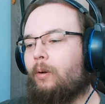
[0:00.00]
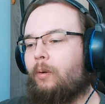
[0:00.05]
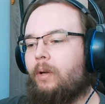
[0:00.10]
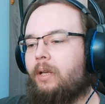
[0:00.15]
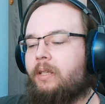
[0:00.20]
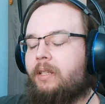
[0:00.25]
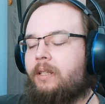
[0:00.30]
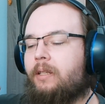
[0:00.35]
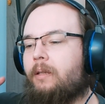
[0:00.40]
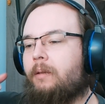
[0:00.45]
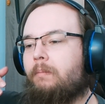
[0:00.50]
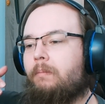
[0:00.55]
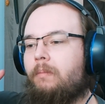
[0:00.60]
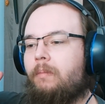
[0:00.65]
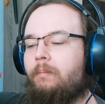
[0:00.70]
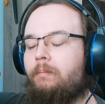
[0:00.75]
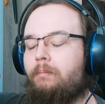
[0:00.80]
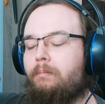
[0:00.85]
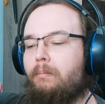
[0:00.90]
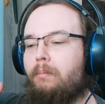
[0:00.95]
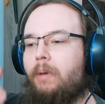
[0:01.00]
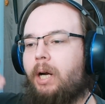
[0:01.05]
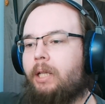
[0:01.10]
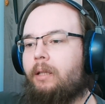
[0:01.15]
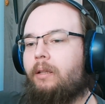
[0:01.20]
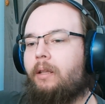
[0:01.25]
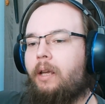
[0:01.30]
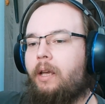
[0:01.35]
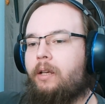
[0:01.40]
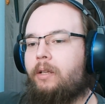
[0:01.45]
oh, it's
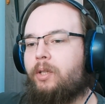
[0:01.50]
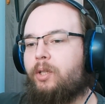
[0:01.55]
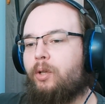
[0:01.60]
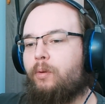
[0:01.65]
Monday,